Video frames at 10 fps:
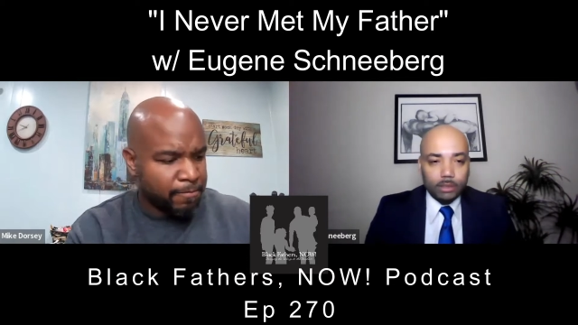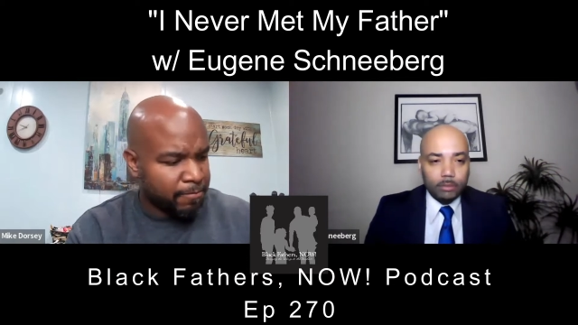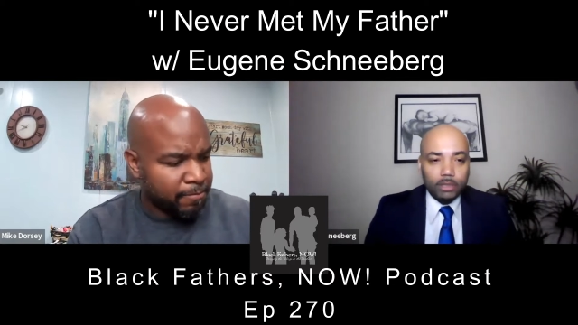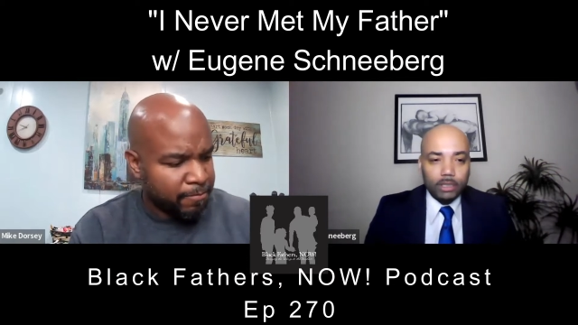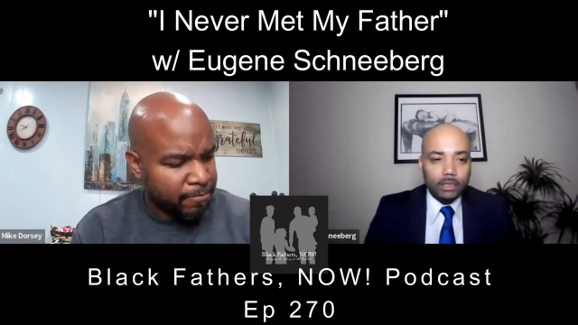
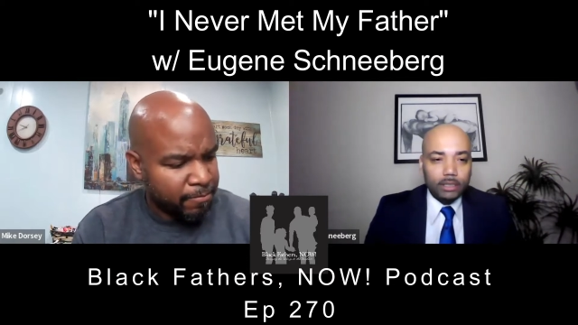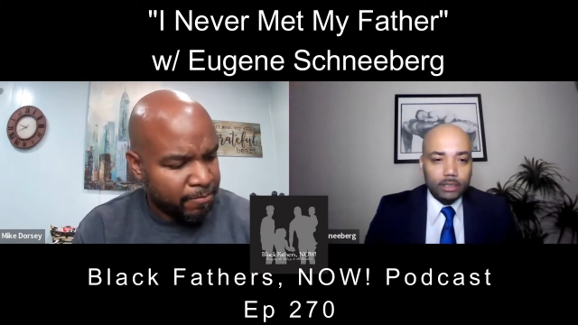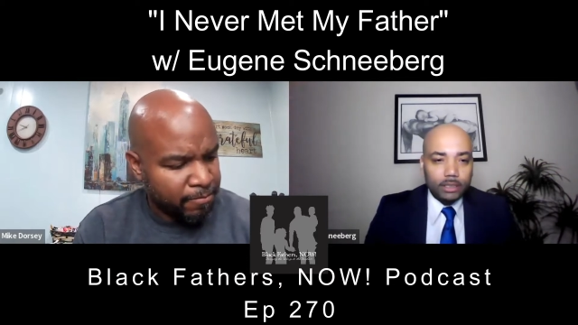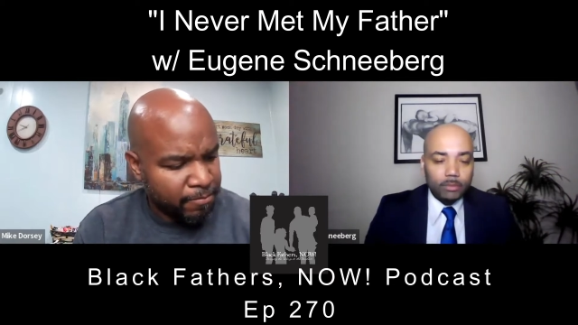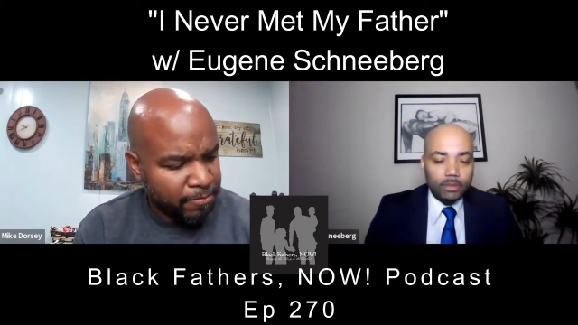Speaker 1: Some of your
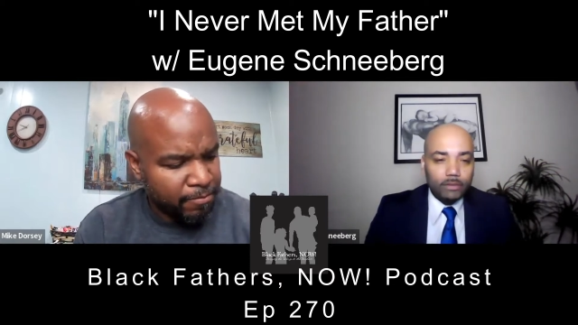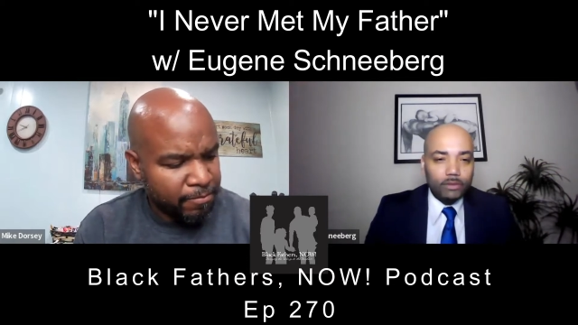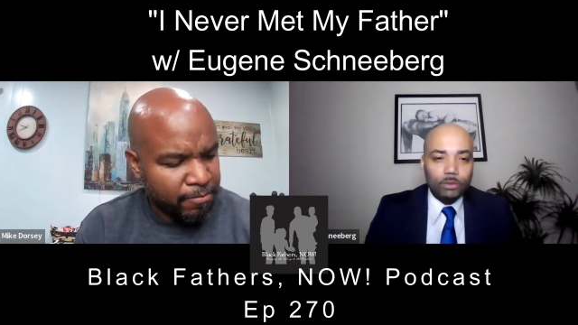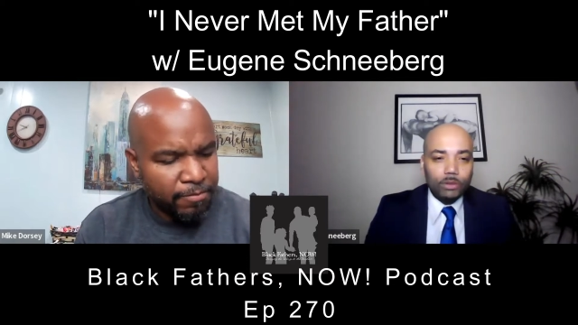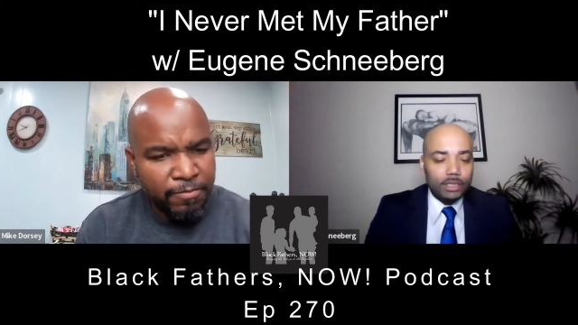some of your
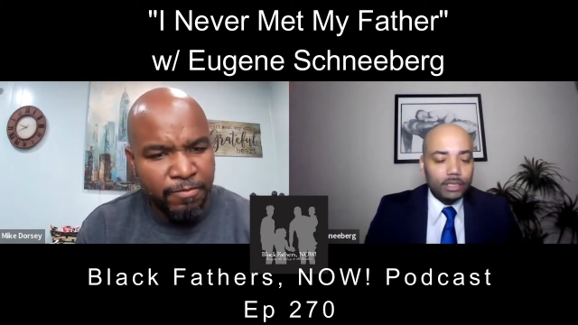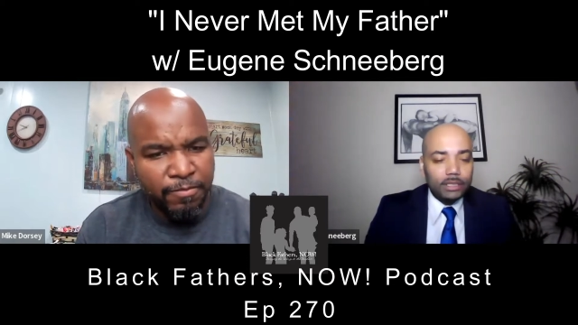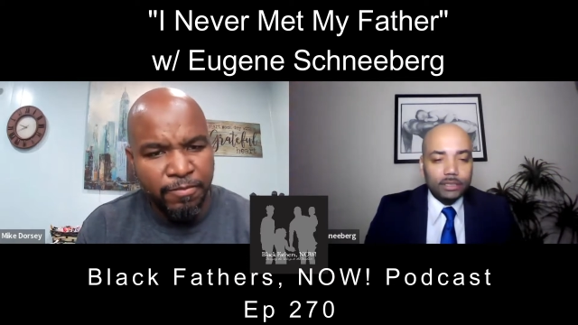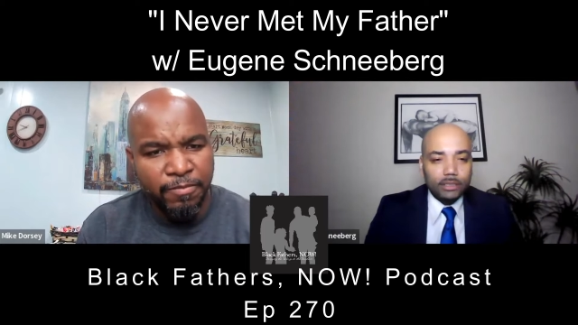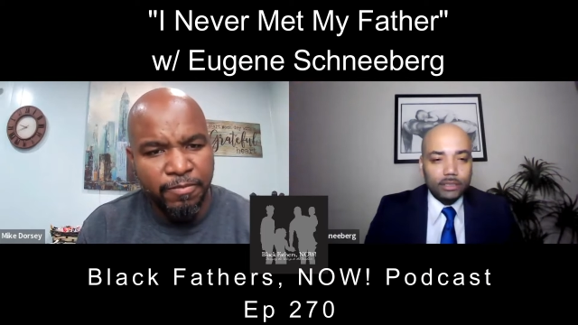viewers and
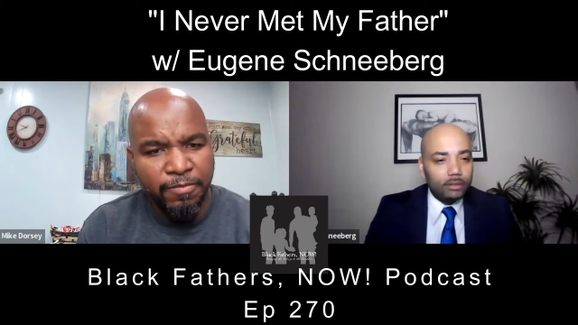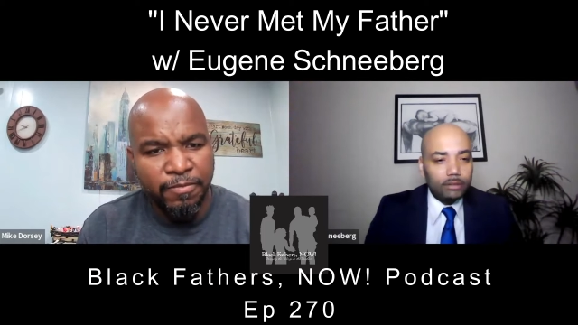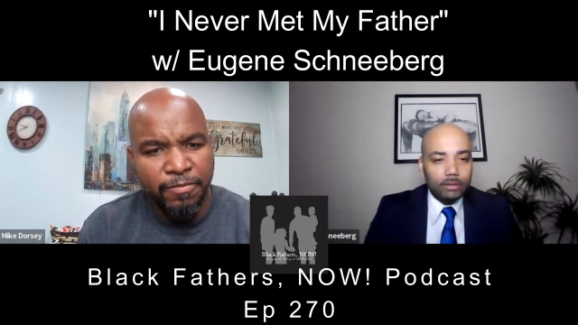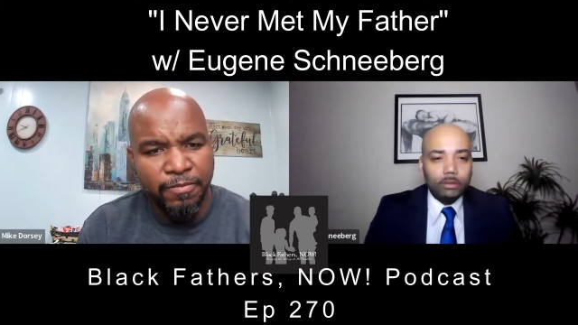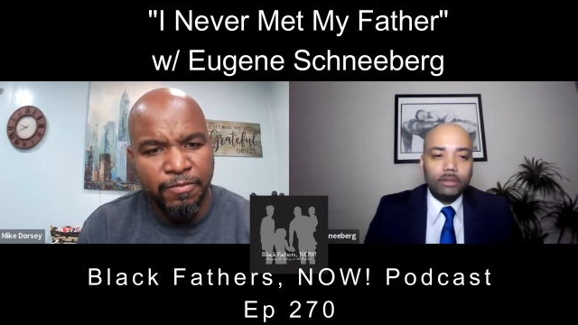listeners
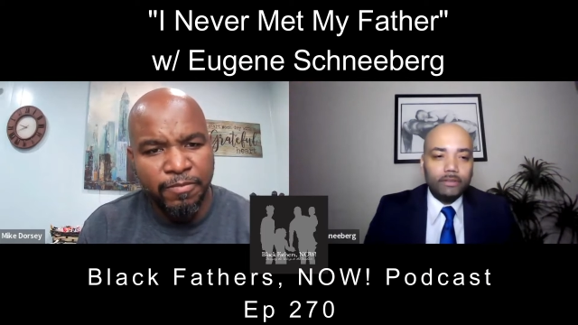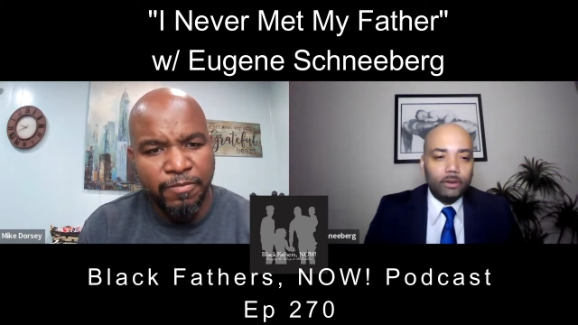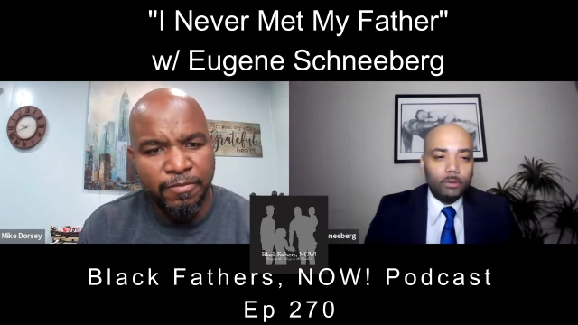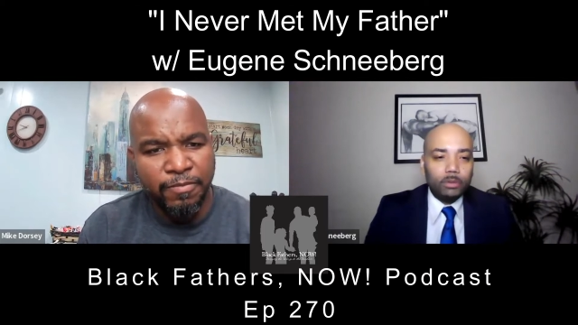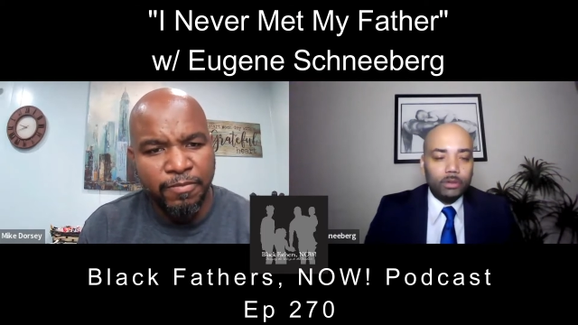don't know what a
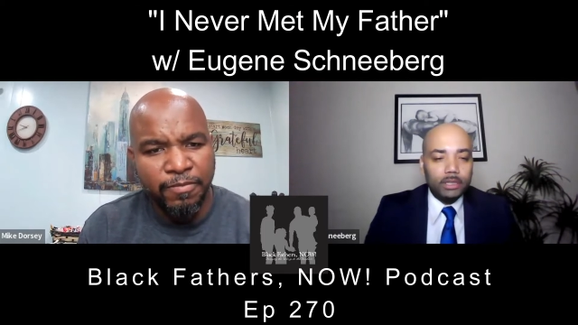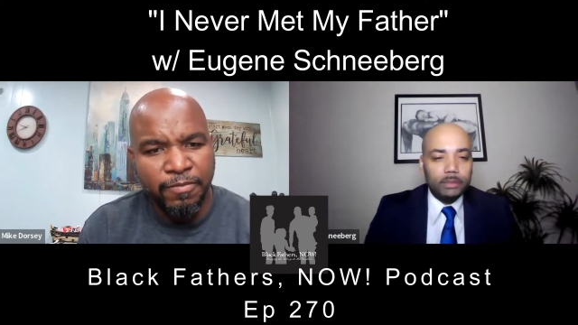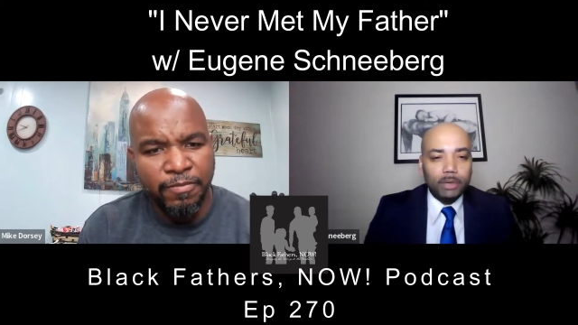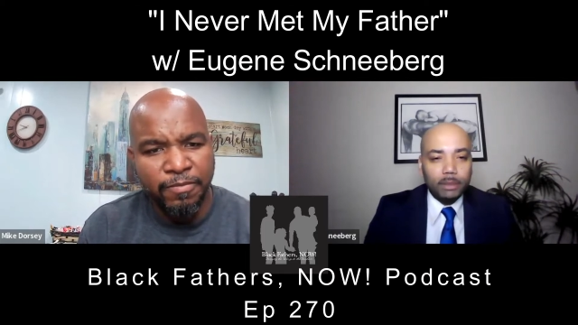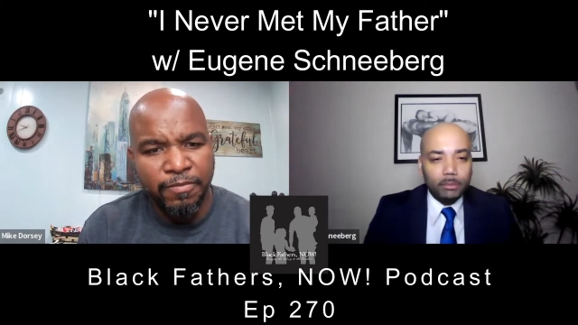phone book
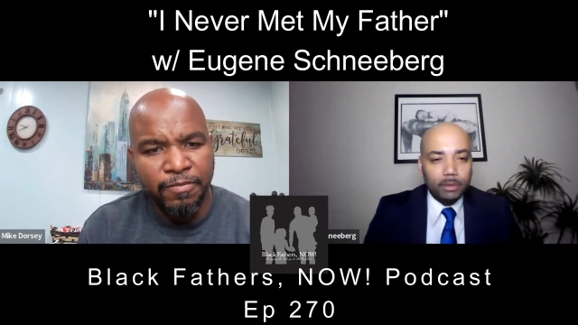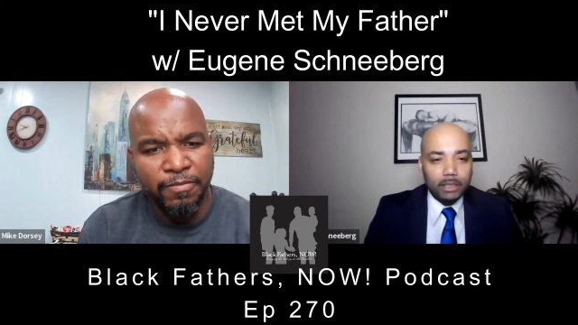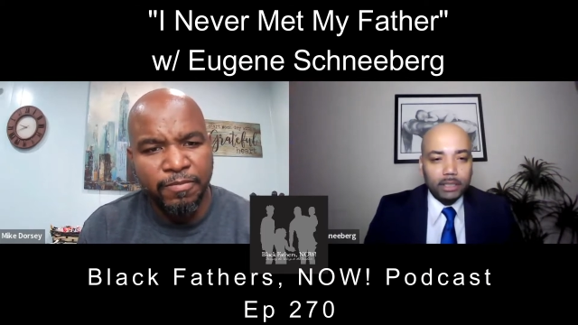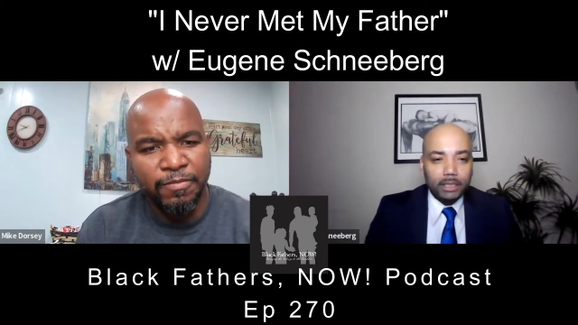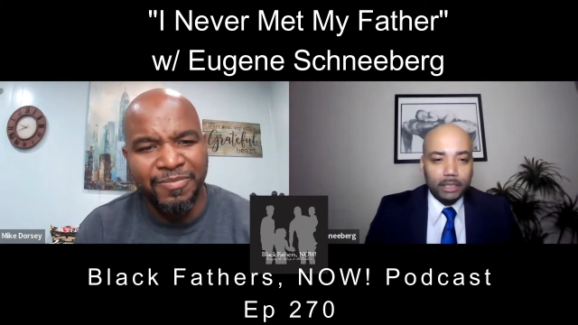is, Mike,
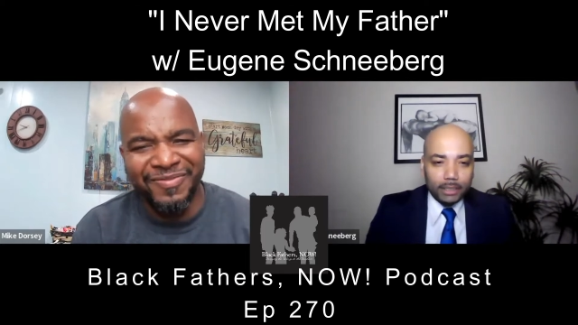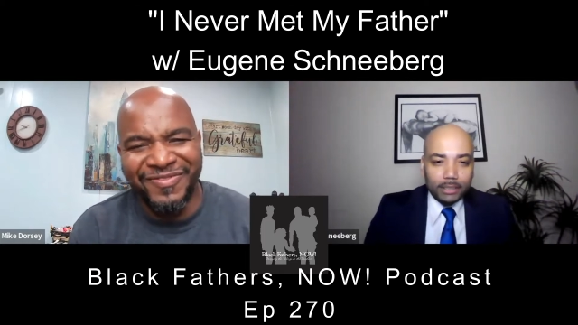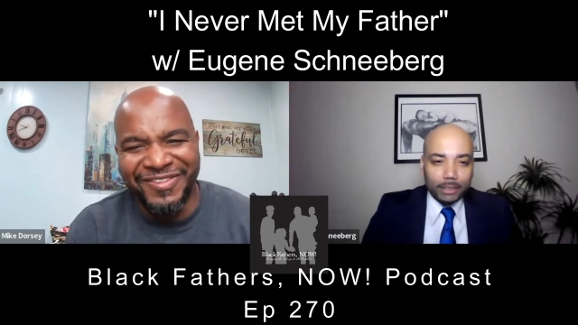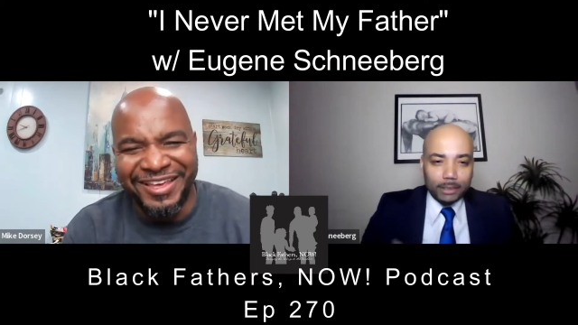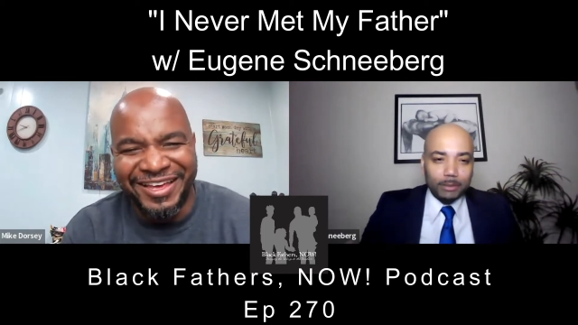but it's
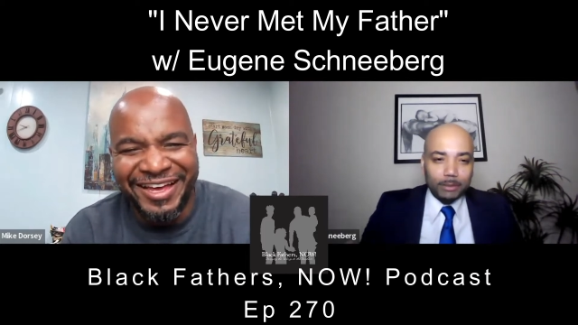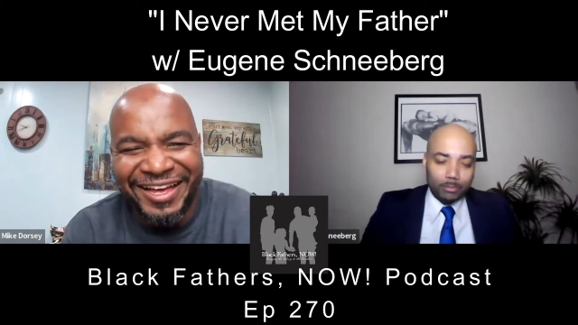this